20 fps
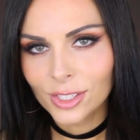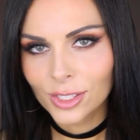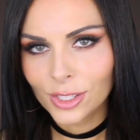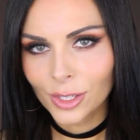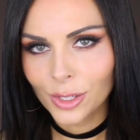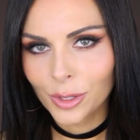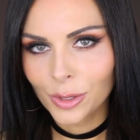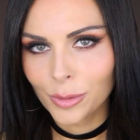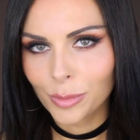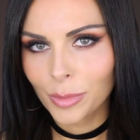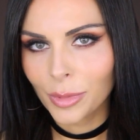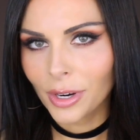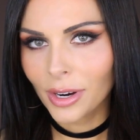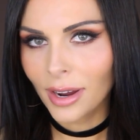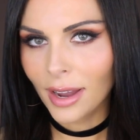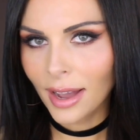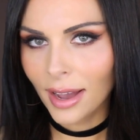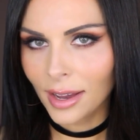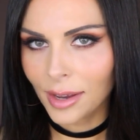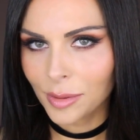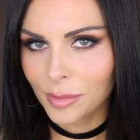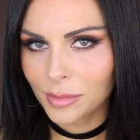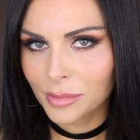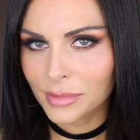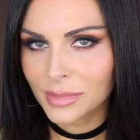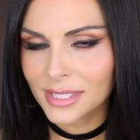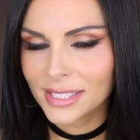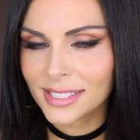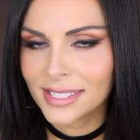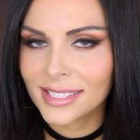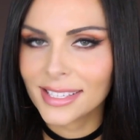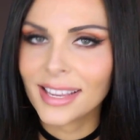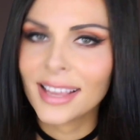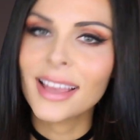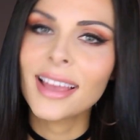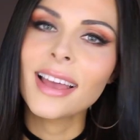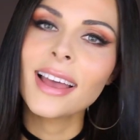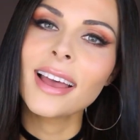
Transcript: to perhaps